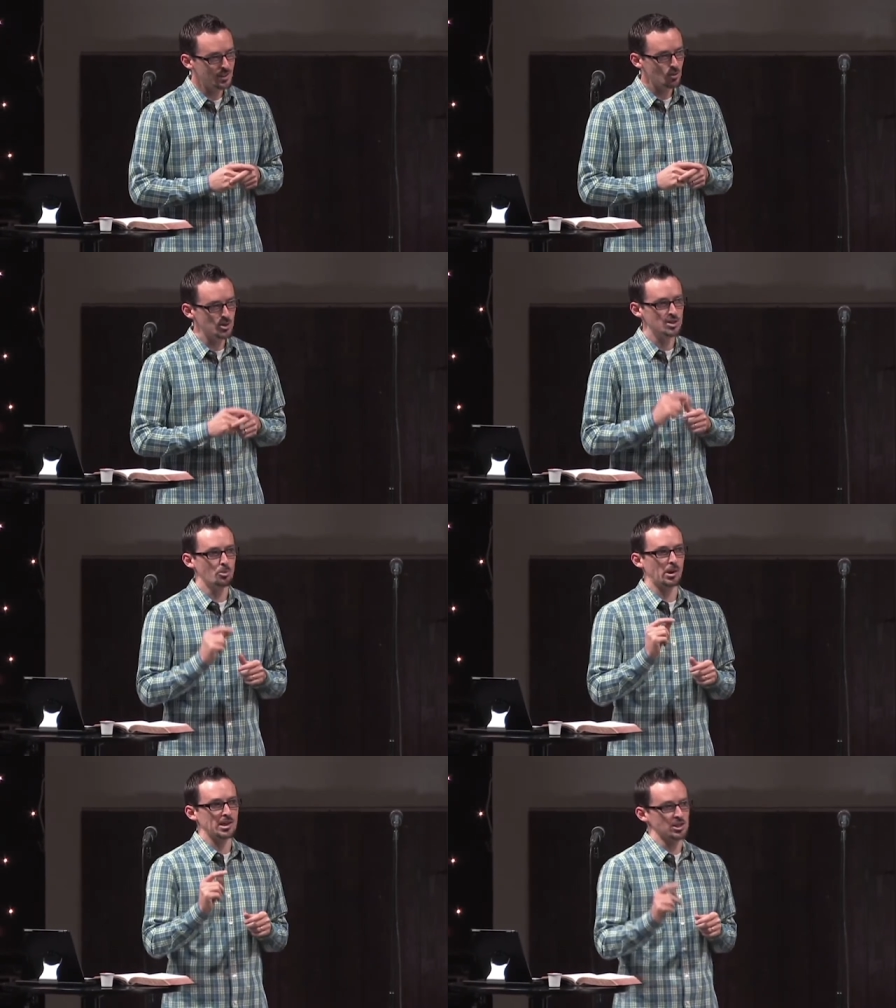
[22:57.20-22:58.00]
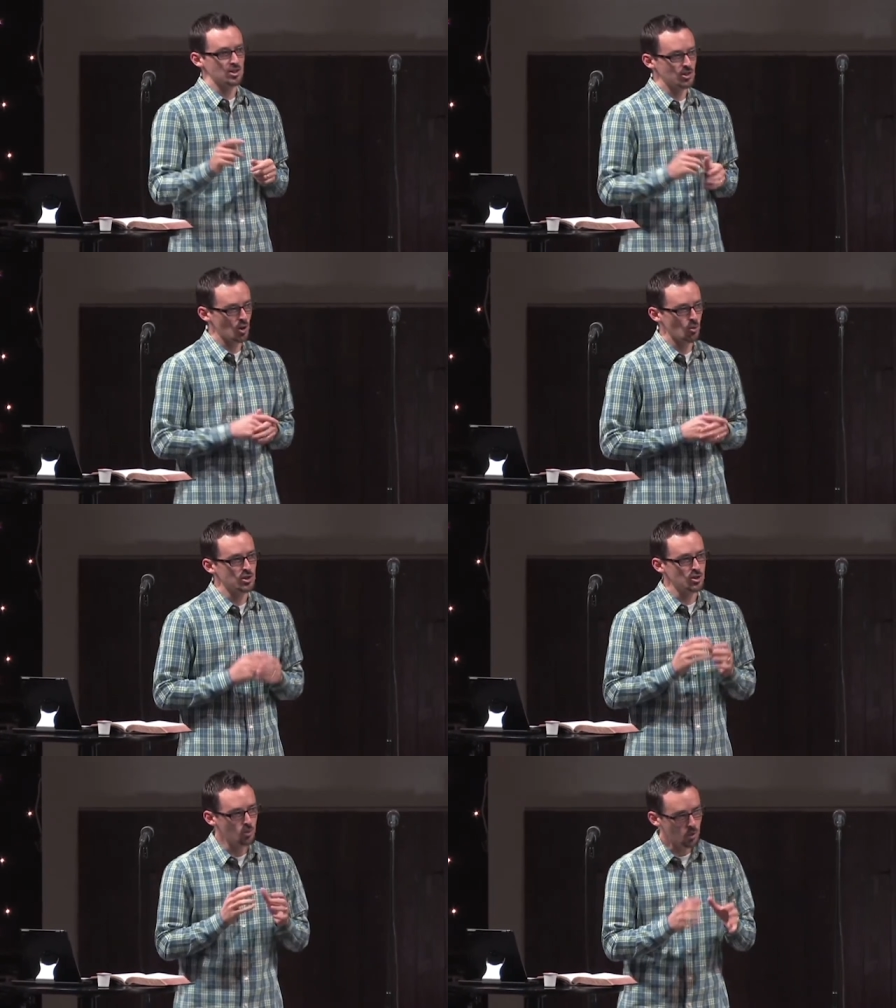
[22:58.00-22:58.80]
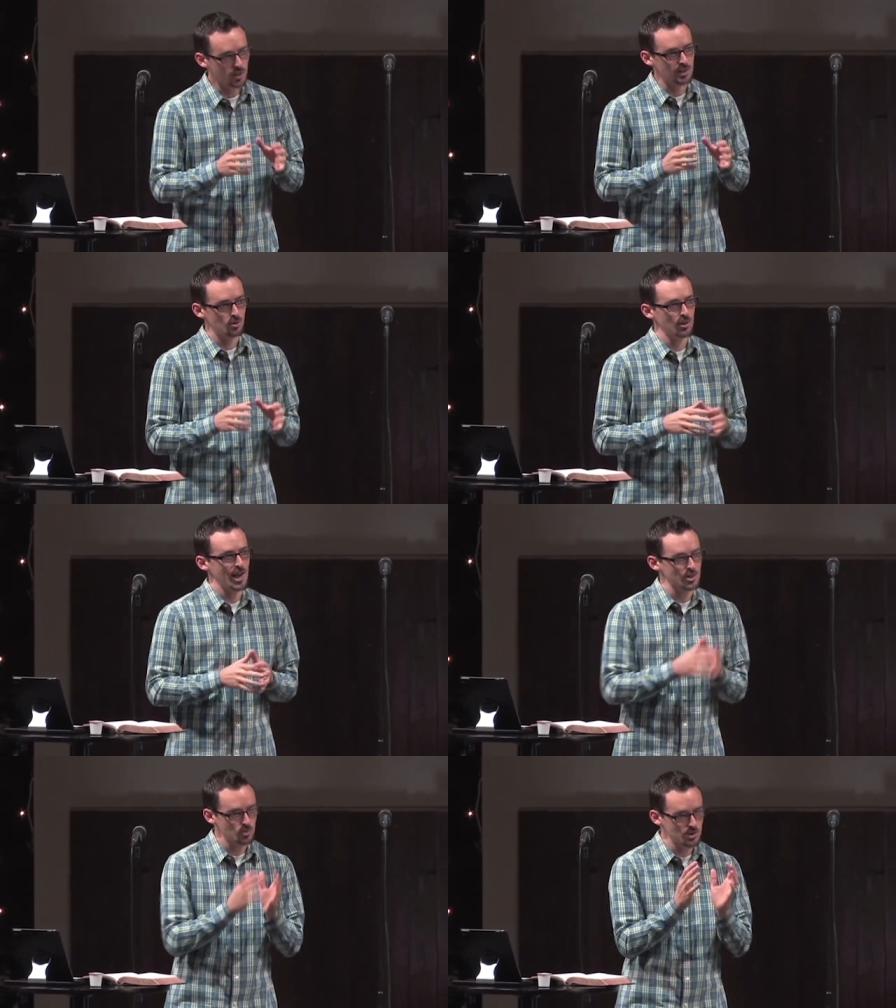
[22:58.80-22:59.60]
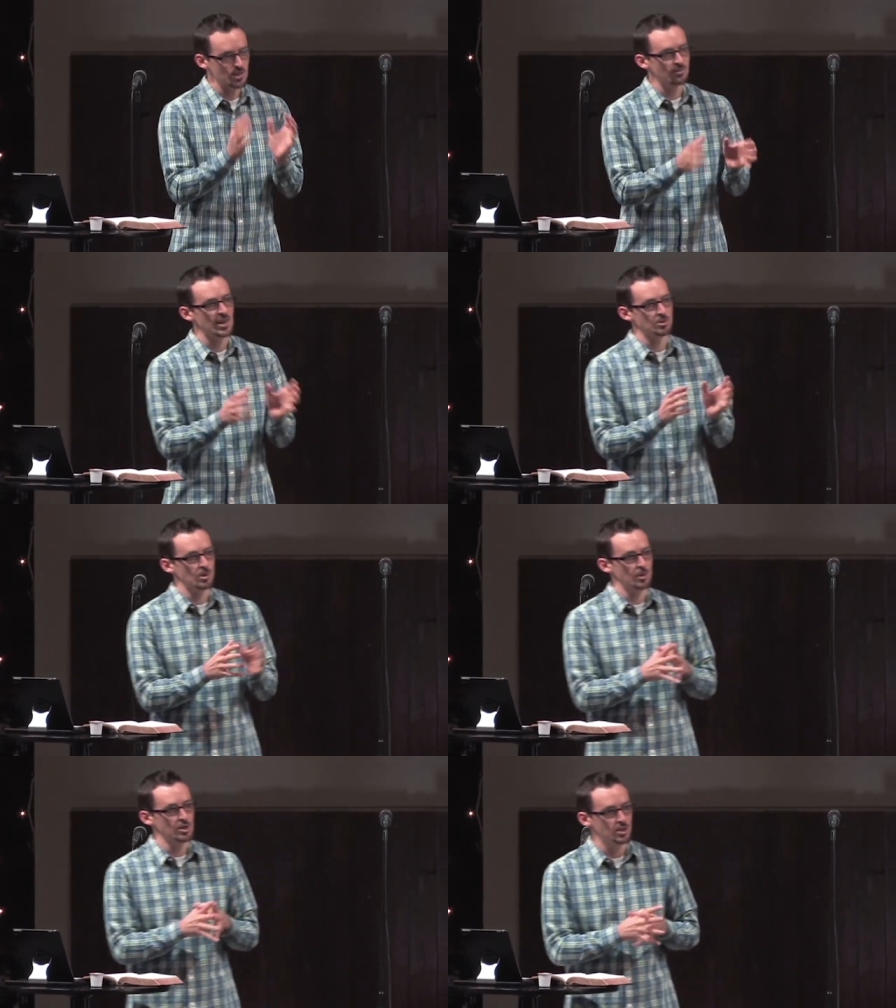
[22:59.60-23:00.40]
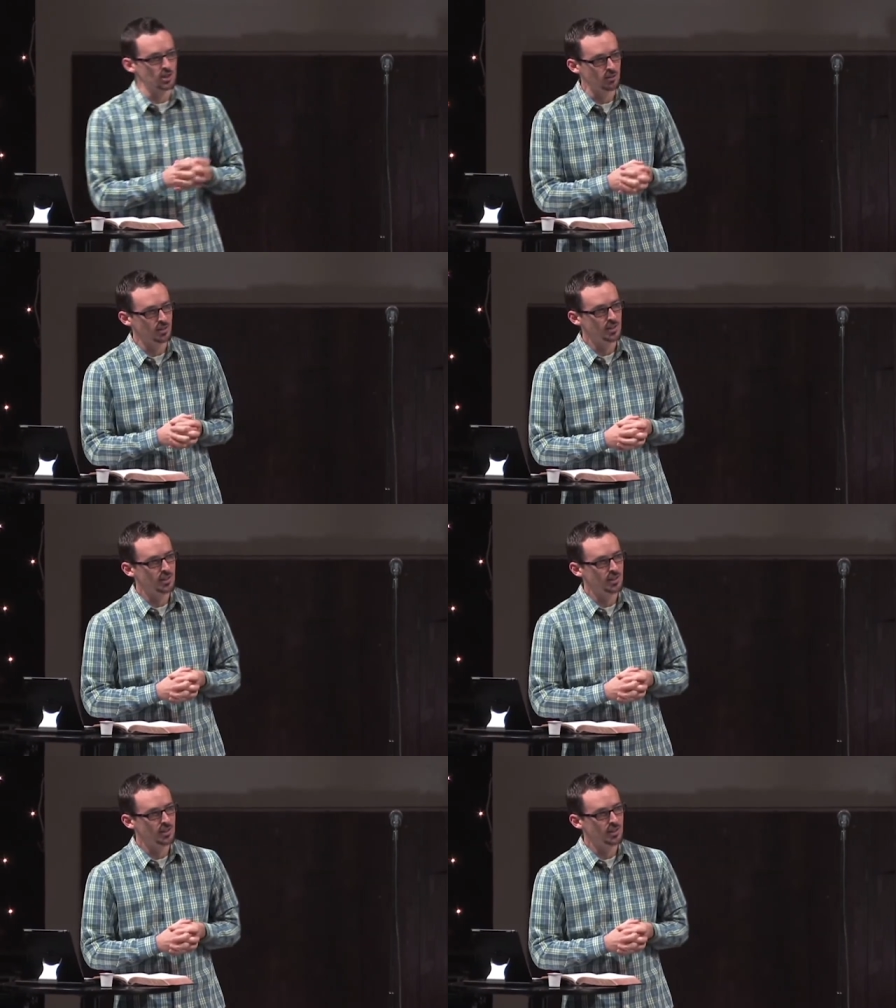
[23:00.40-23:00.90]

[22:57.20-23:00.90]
what's the precious stone, what's the work that will last, what's the investment we should do.